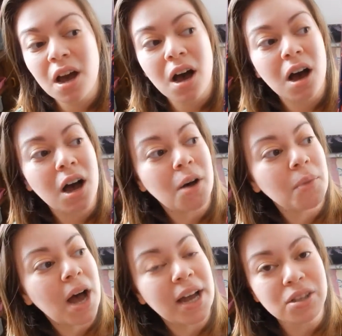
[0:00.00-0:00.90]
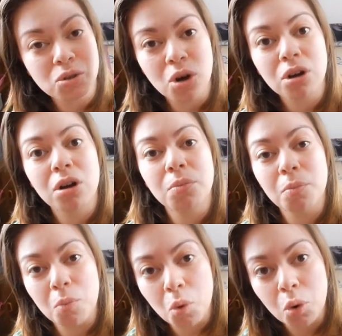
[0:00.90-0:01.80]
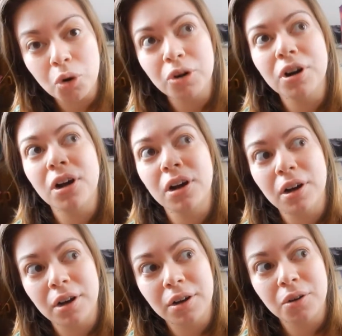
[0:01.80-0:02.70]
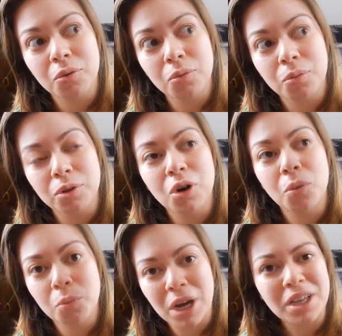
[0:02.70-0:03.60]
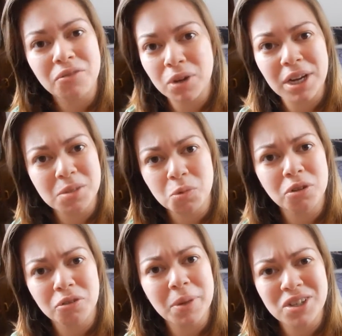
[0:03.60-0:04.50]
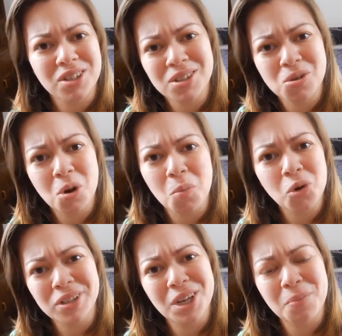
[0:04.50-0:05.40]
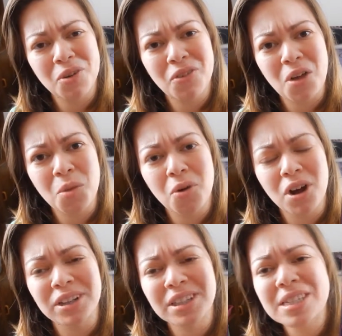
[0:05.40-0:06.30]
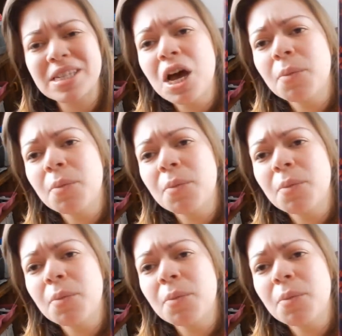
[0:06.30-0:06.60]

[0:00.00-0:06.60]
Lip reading: I talk more, I give you guys more information and talk more in depth of how the product is.